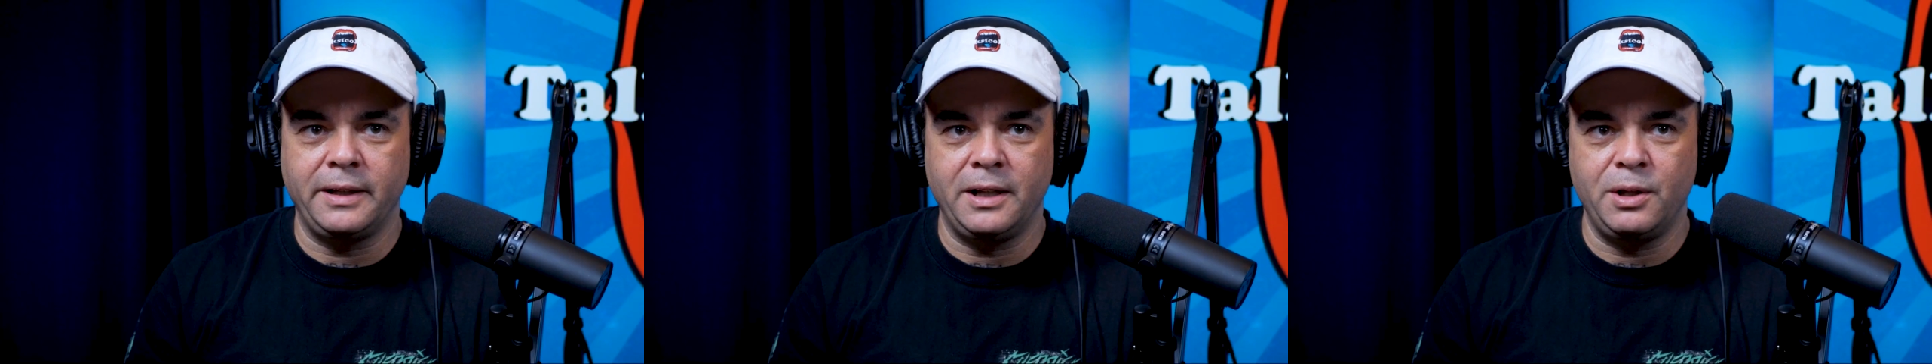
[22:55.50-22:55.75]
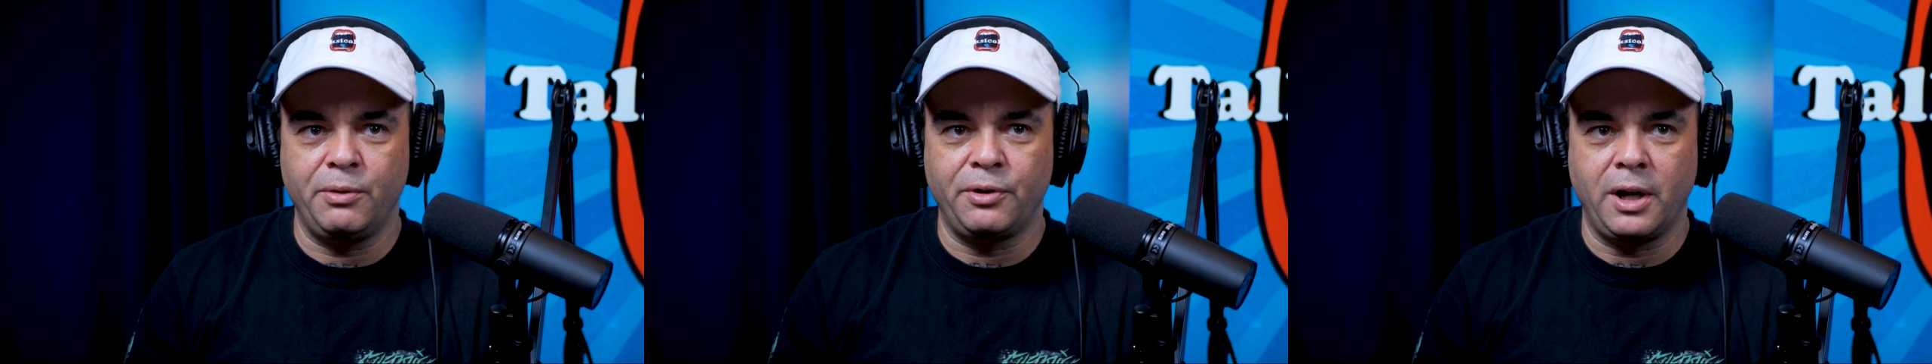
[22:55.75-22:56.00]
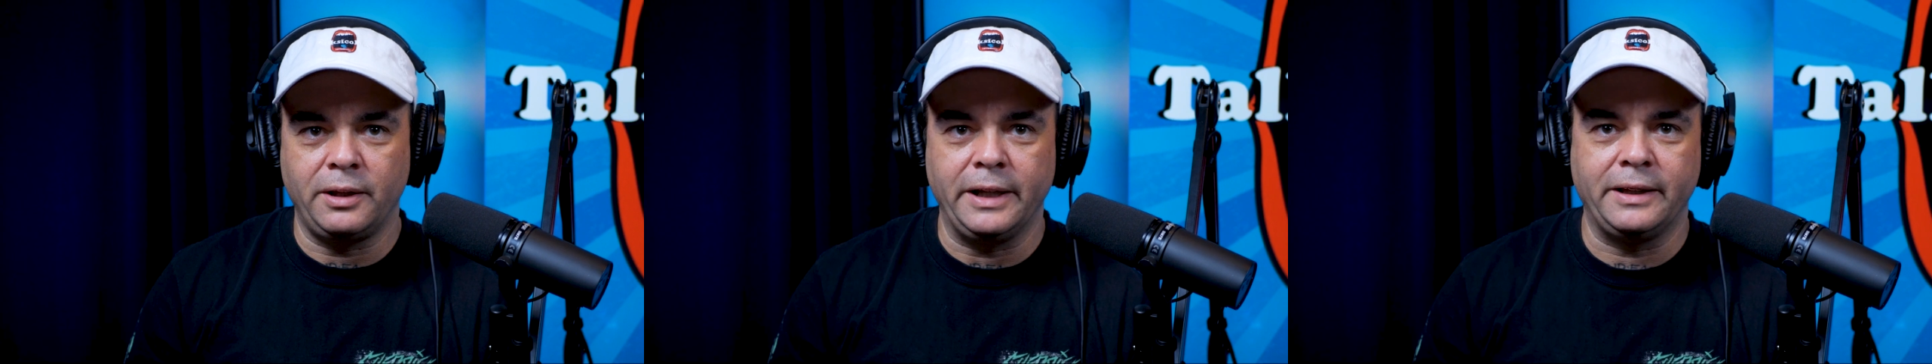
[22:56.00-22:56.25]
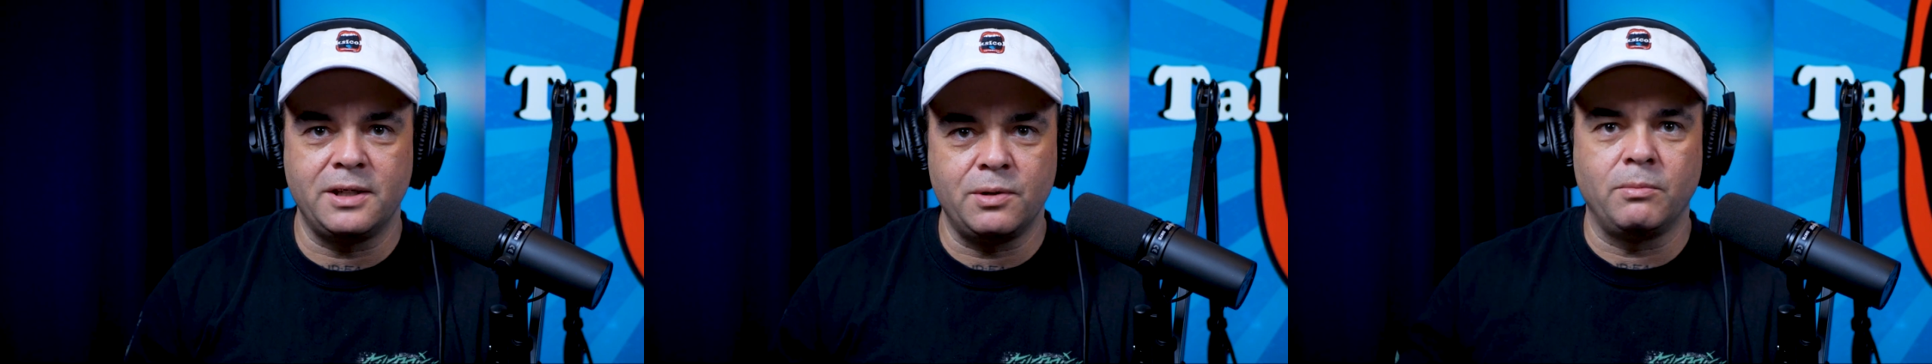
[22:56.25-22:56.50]
that you thought like,
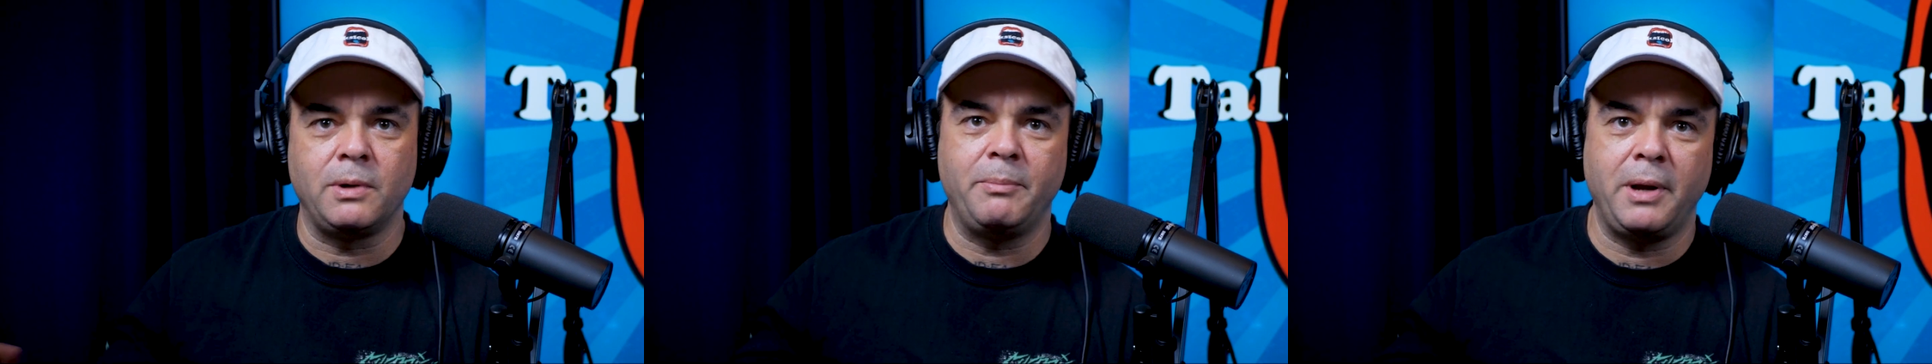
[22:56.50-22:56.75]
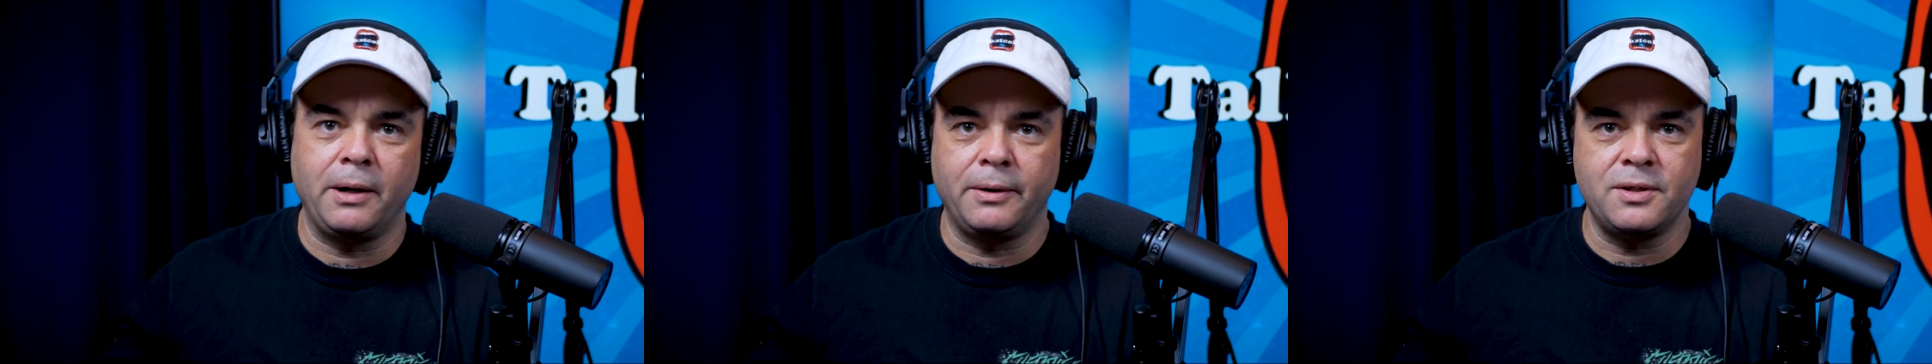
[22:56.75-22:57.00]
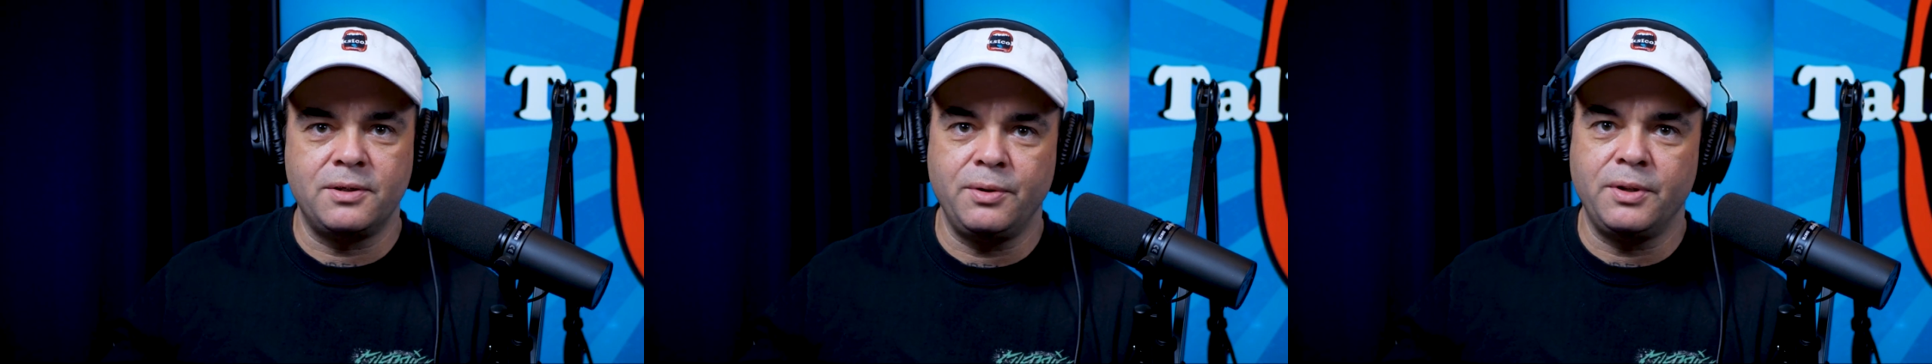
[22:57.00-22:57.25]
this is what my parents do,